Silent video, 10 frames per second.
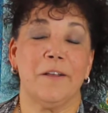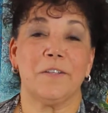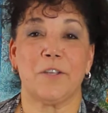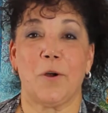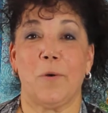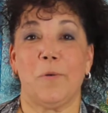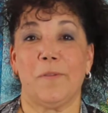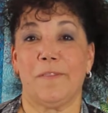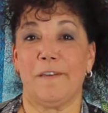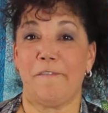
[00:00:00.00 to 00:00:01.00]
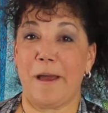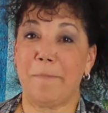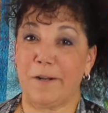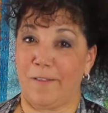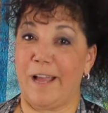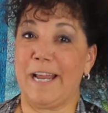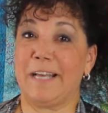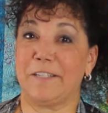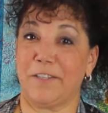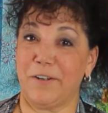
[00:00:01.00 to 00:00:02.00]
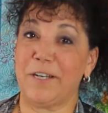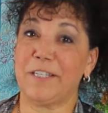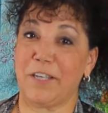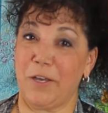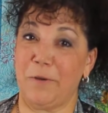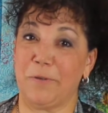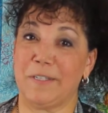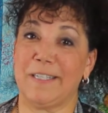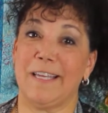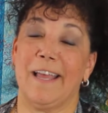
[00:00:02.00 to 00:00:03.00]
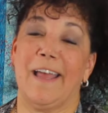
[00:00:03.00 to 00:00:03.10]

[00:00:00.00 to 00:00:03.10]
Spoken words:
So the fabric line has 30 SKUs